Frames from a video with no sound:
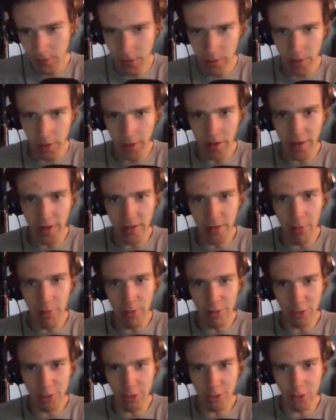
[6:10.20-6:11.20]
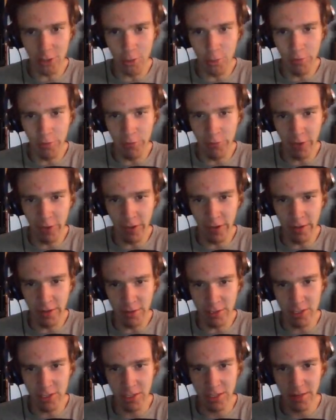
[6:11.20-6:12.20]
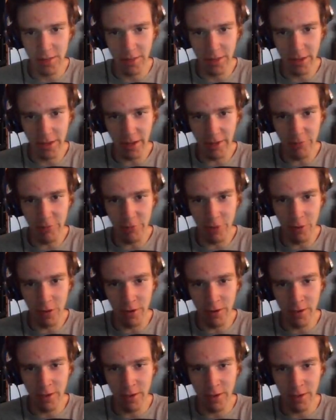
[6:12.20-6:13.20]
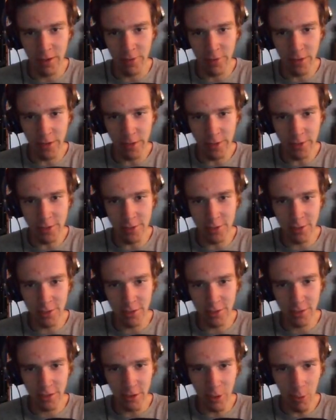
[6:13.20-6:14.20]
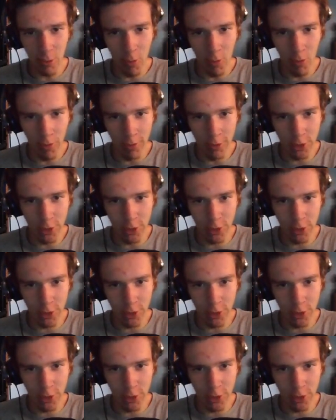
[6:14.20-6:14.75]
and I did a bunch of stupid things, like I thought this orange